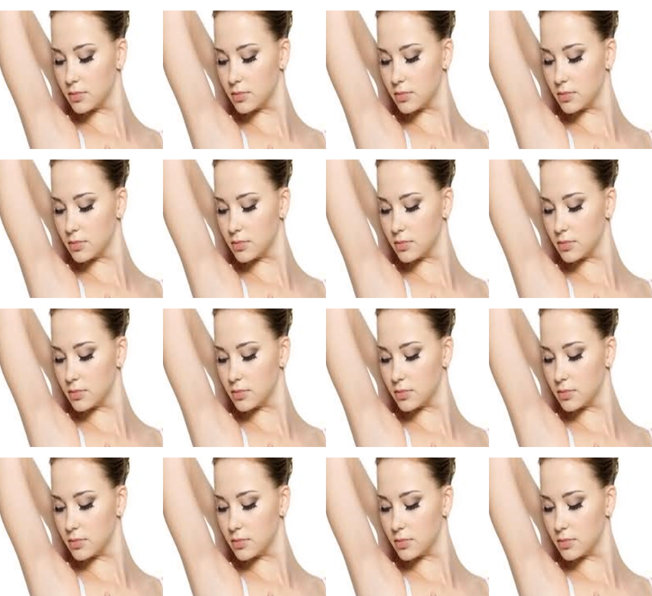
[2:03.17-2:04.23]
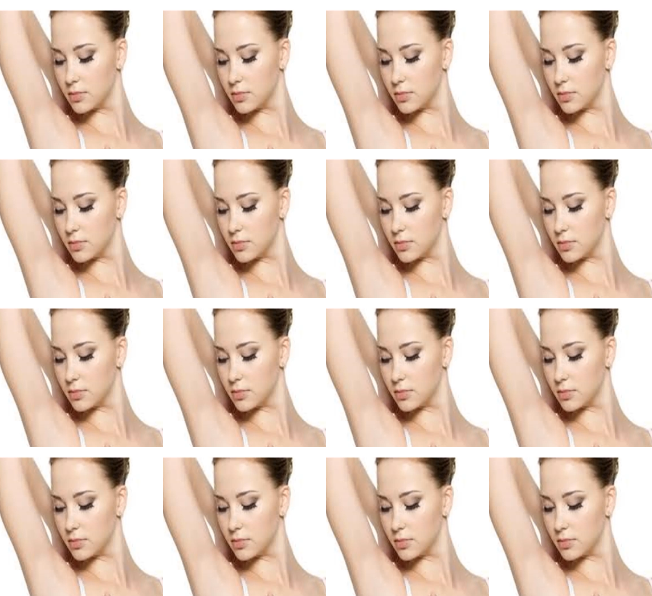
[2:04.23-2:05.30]

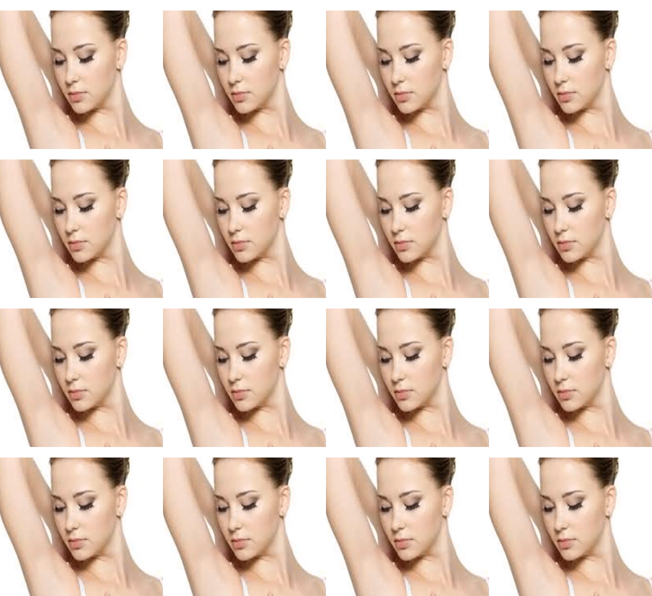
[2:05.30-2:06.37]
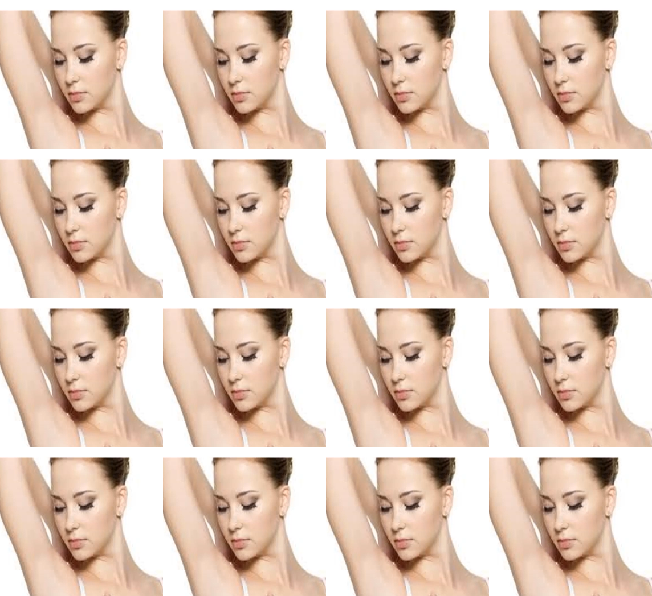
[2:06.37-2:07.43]

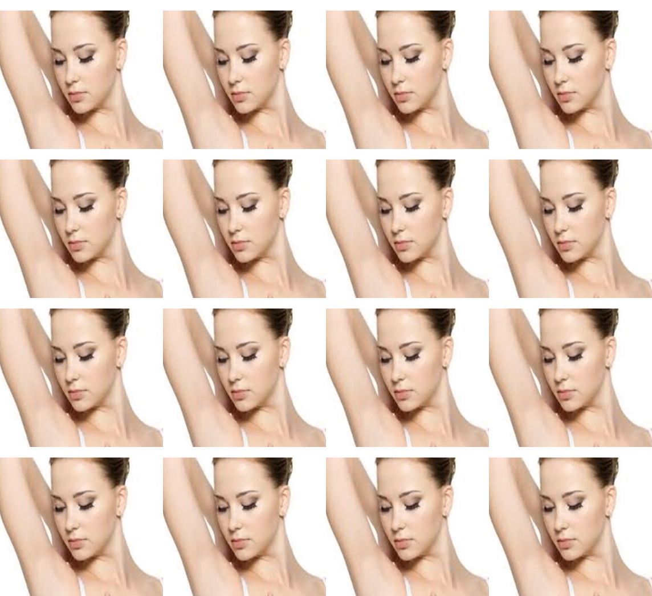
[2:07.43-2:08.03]
(no lip movement)